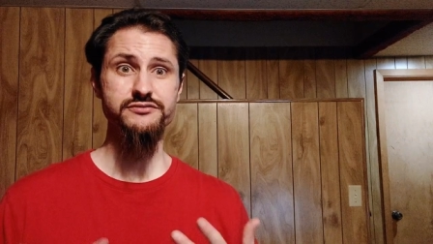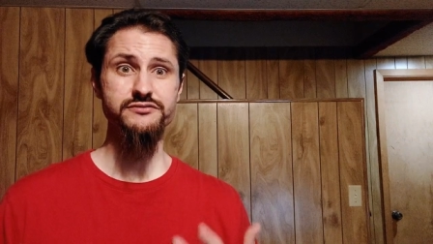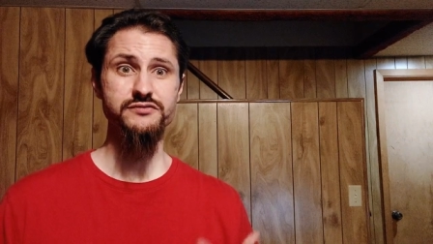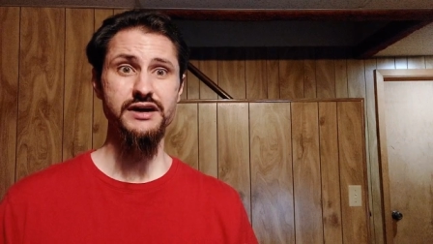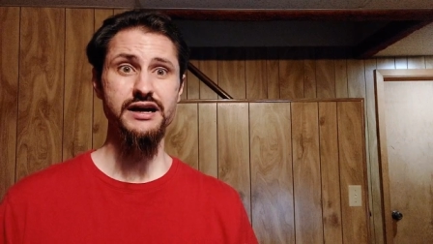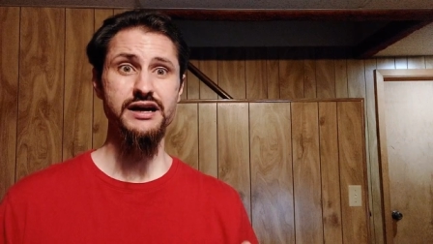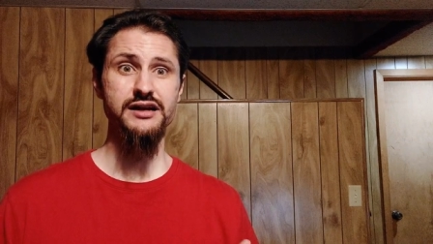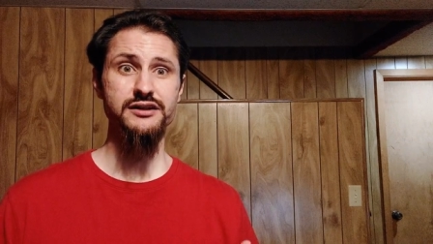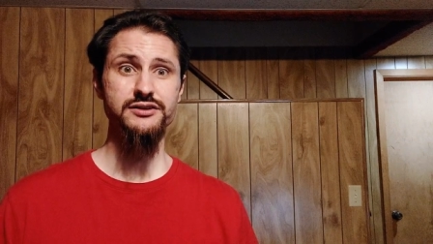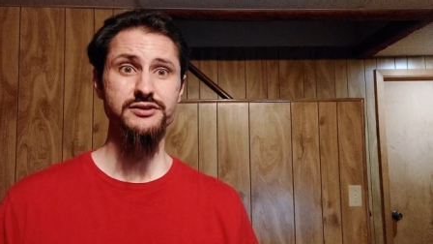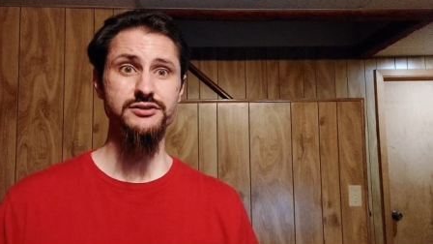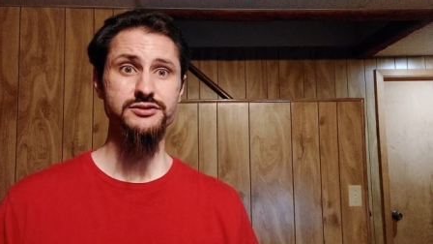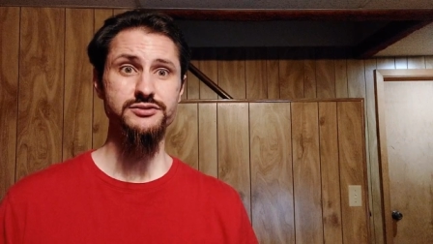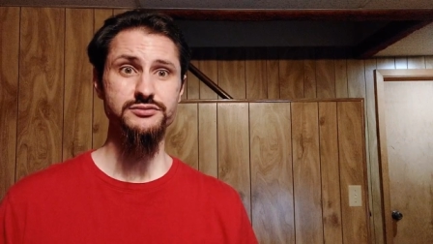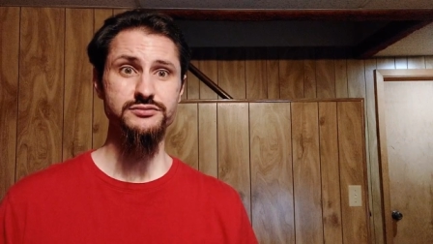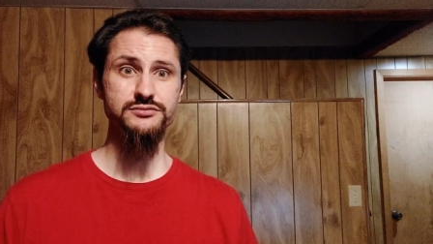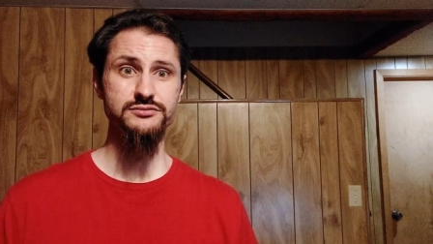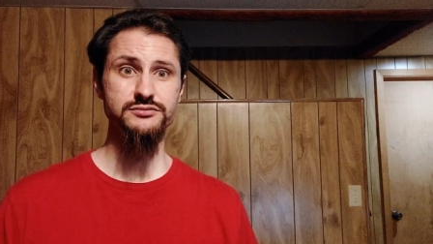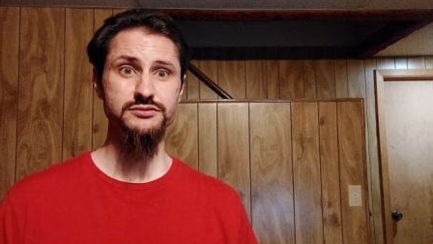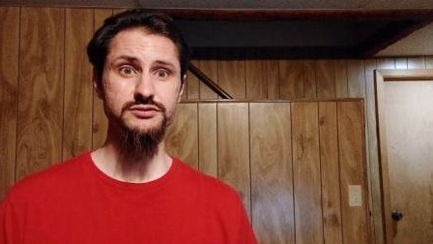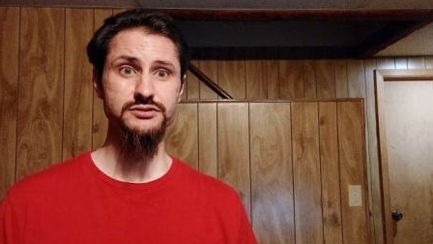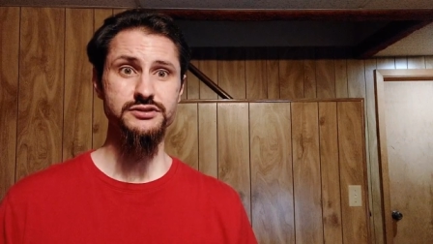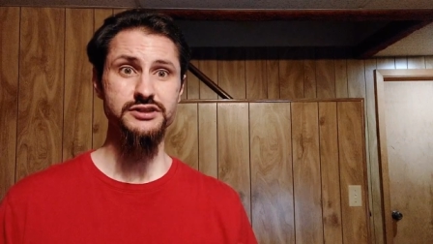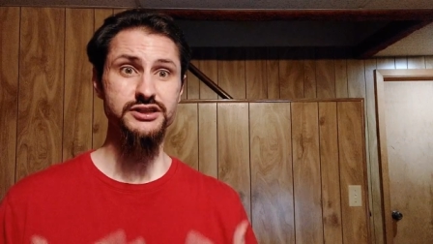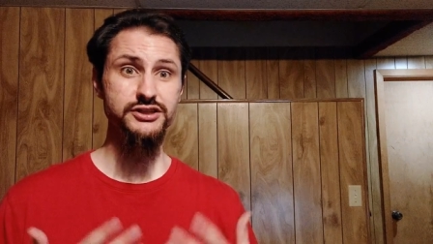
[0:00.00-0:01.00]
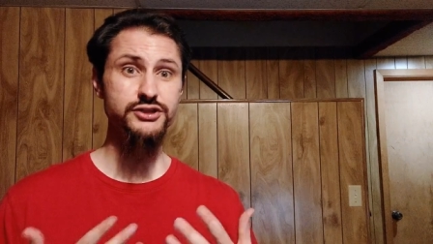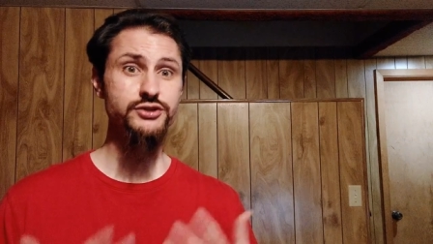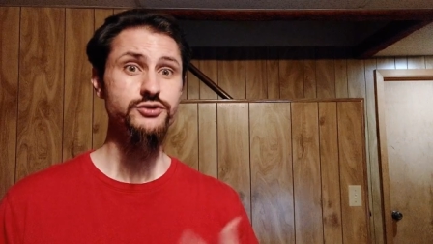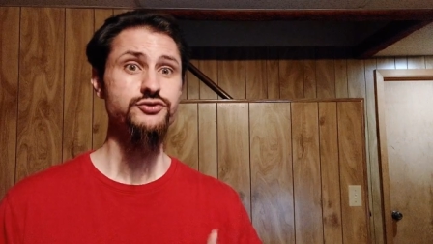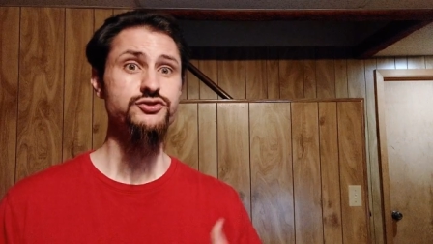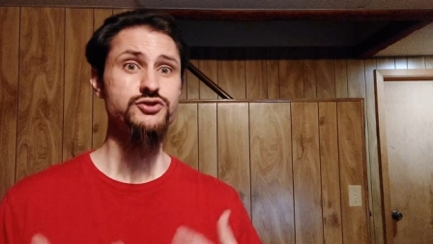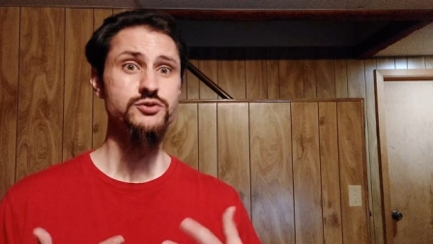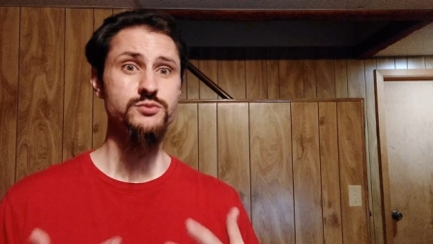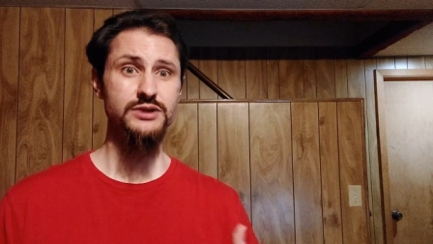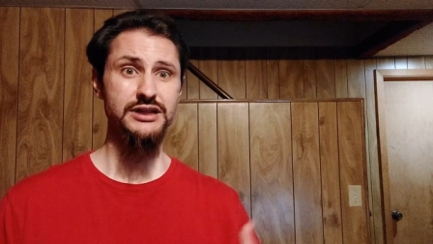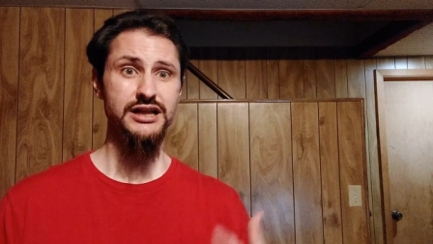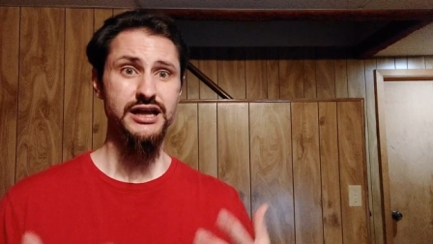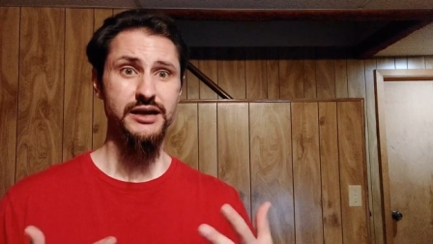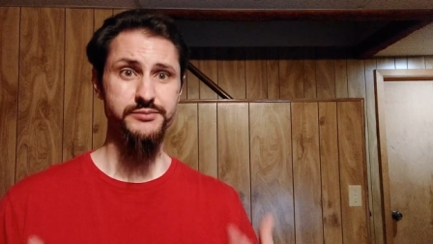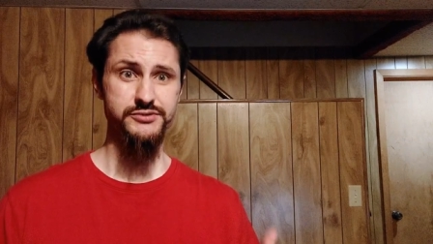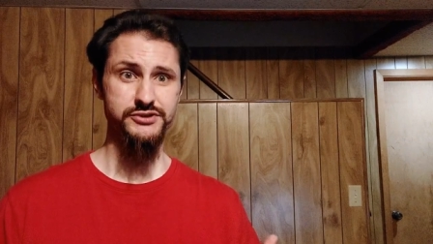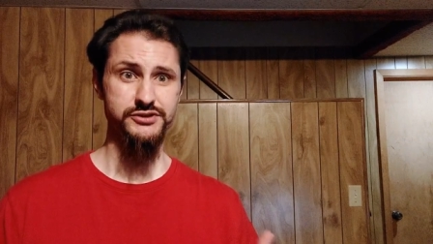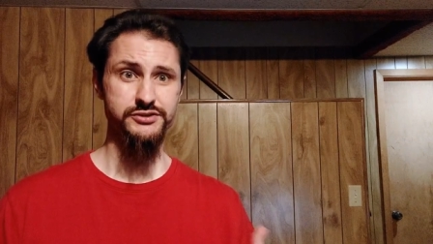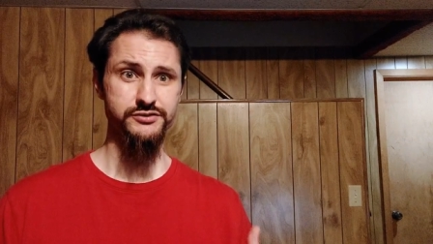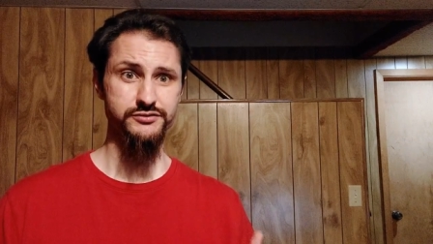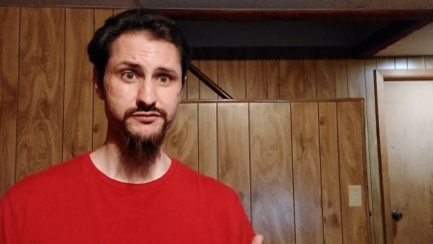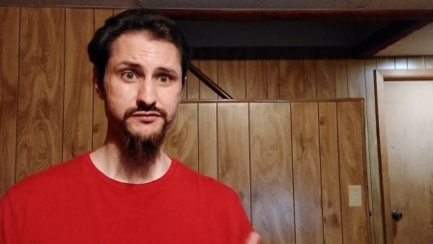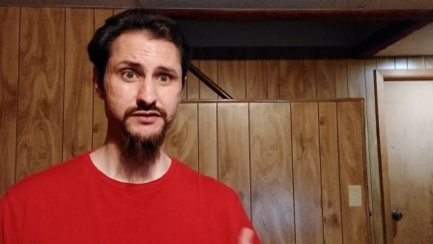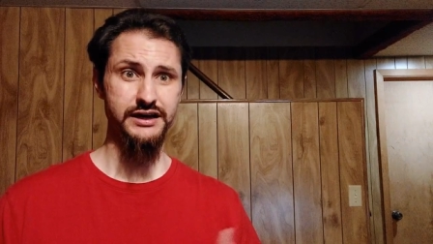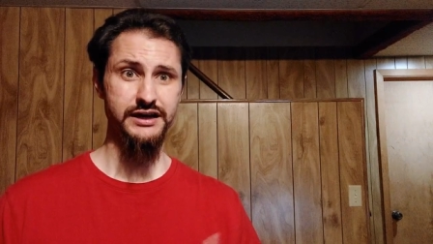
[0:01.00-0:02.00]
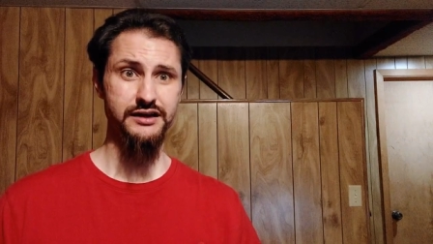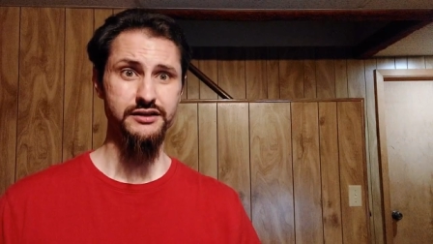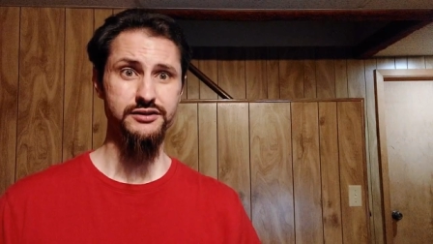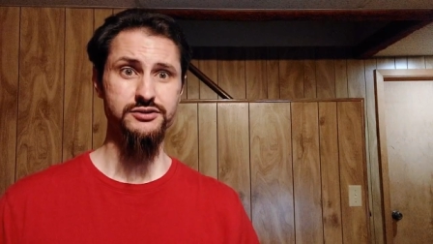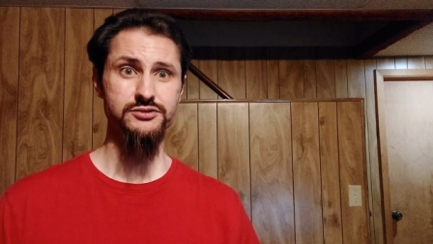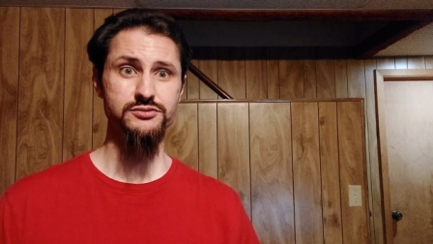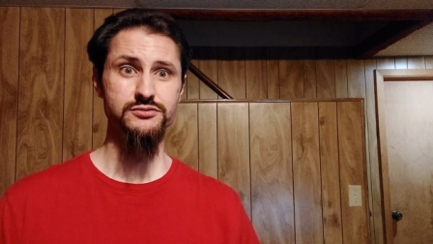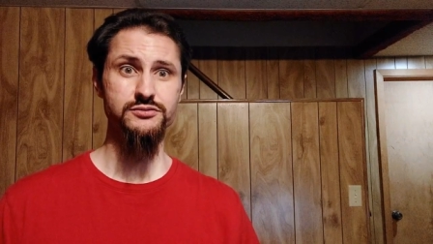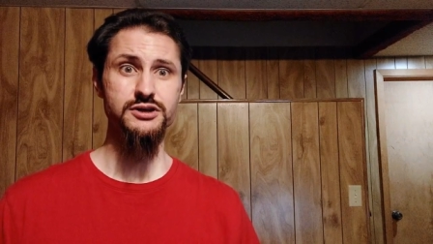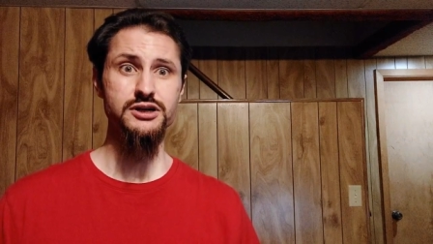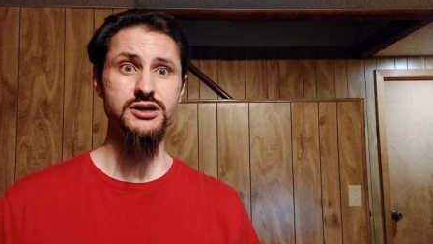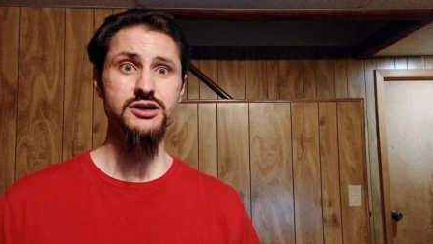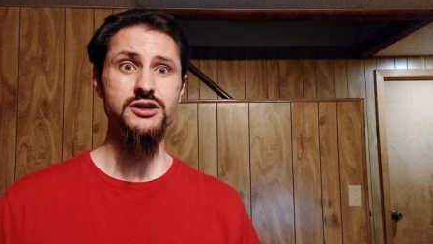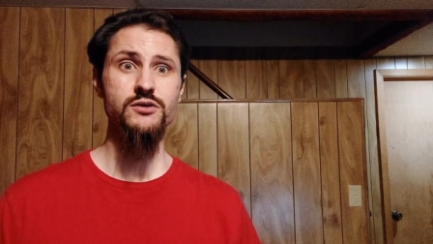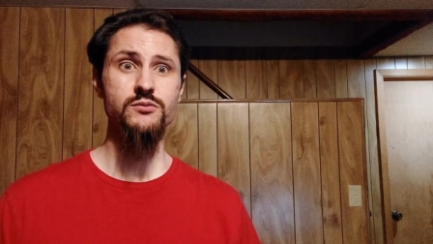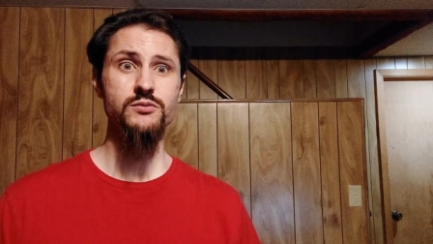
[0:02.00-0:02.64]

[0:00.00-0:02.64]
value, the usual absolute value,